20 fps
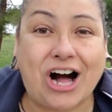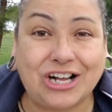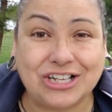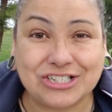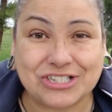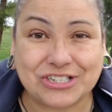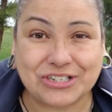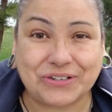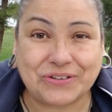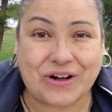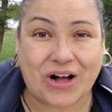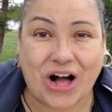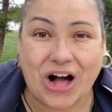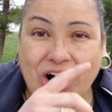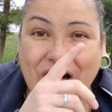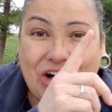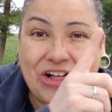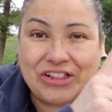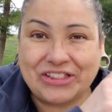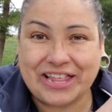Also,
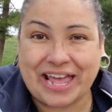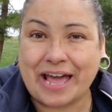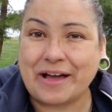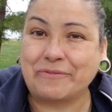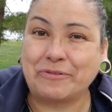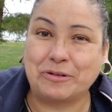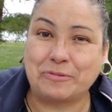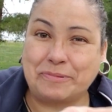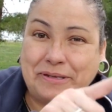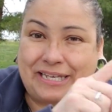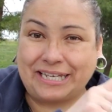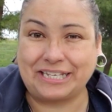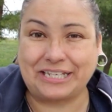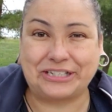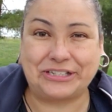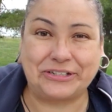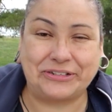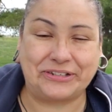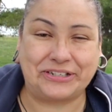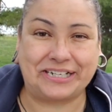all that will be
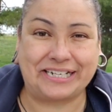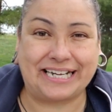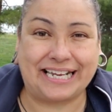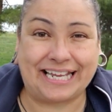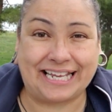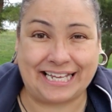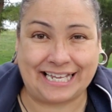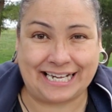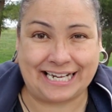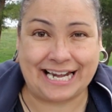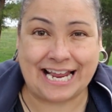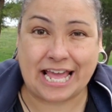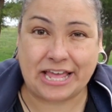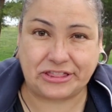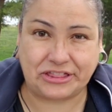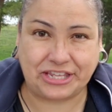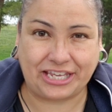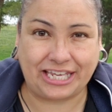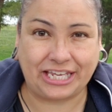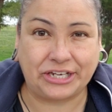included in
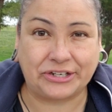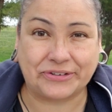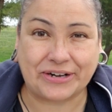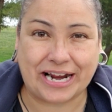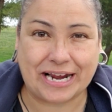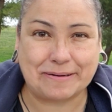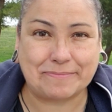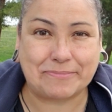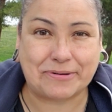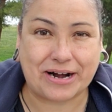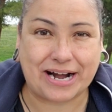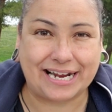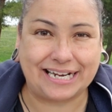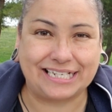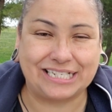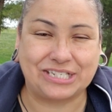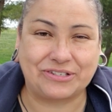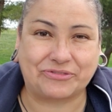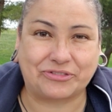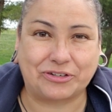the grand
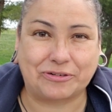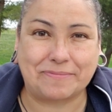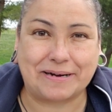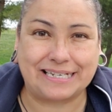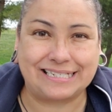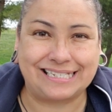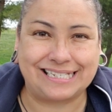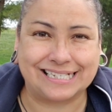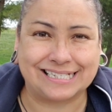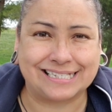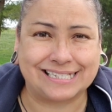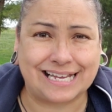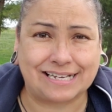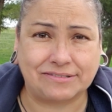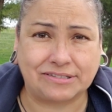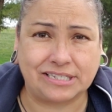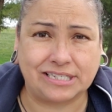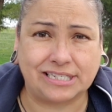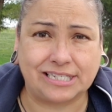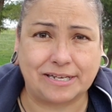prize for my
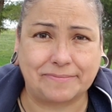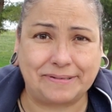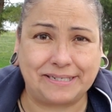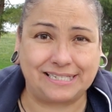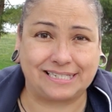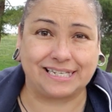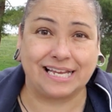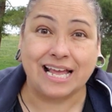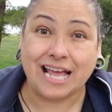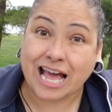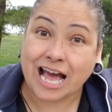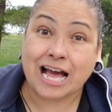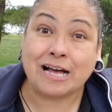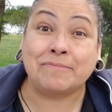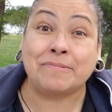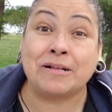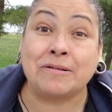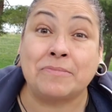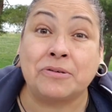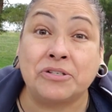6,000 subbies.
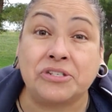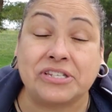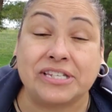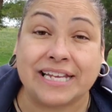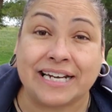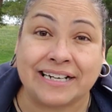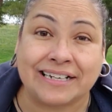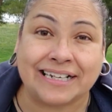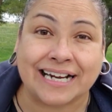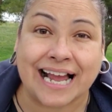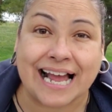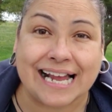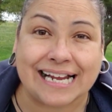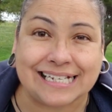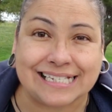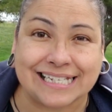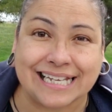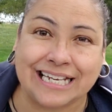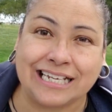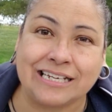I'm almost there,
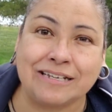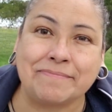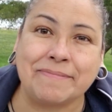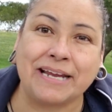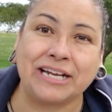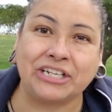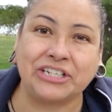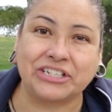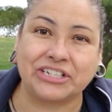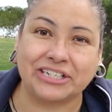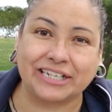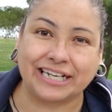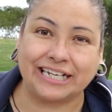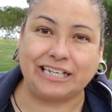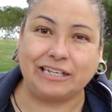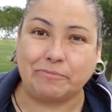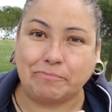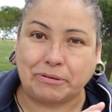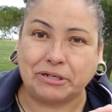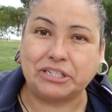guys. Can you make sure?
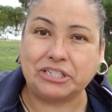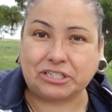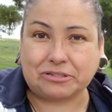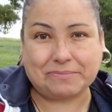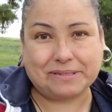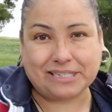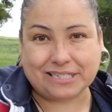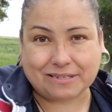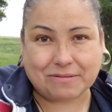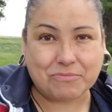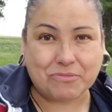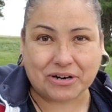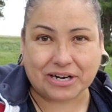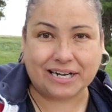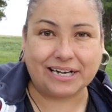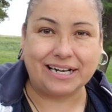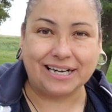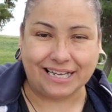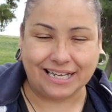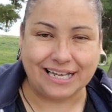Can you push me
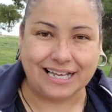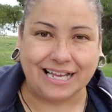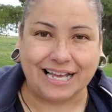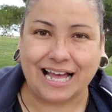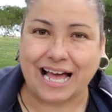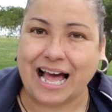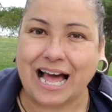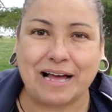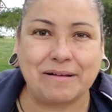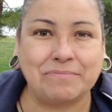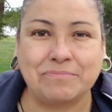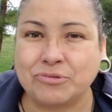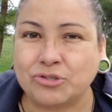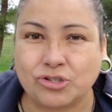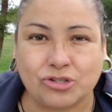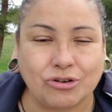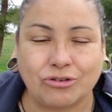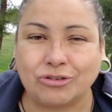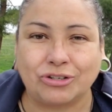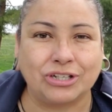somewhere? I'm
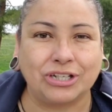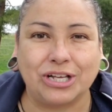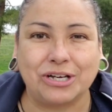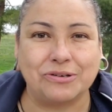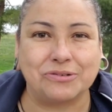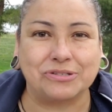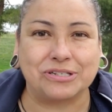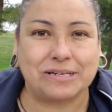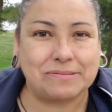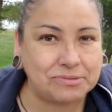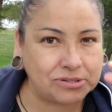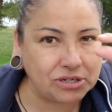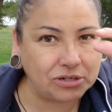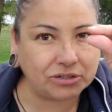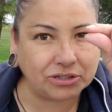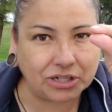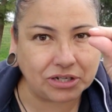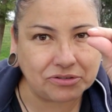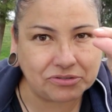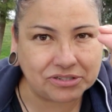so close. I'm
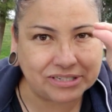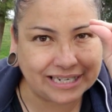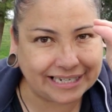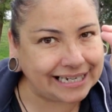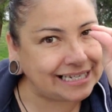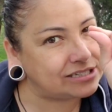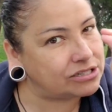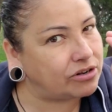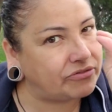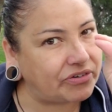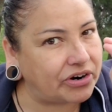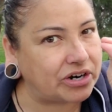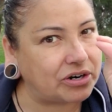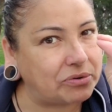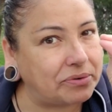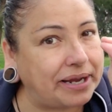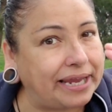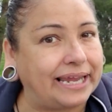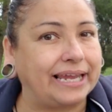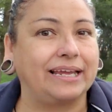so close and yet so far
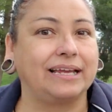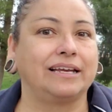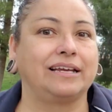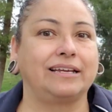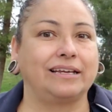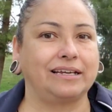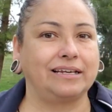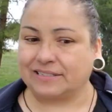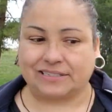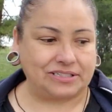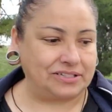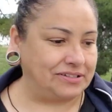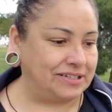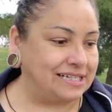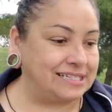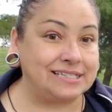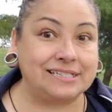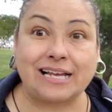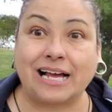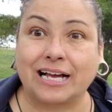away. So
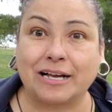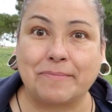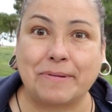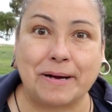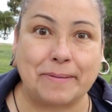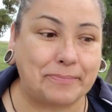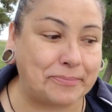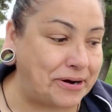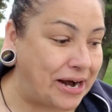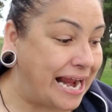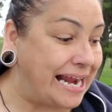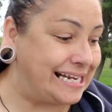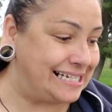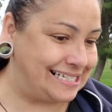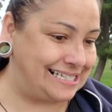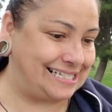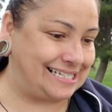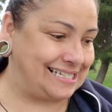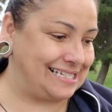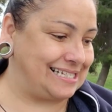let's talk about
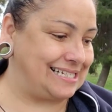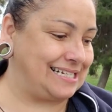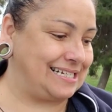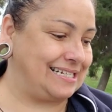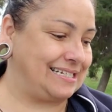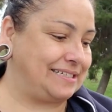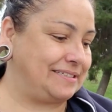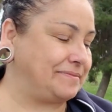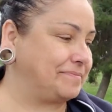prizes.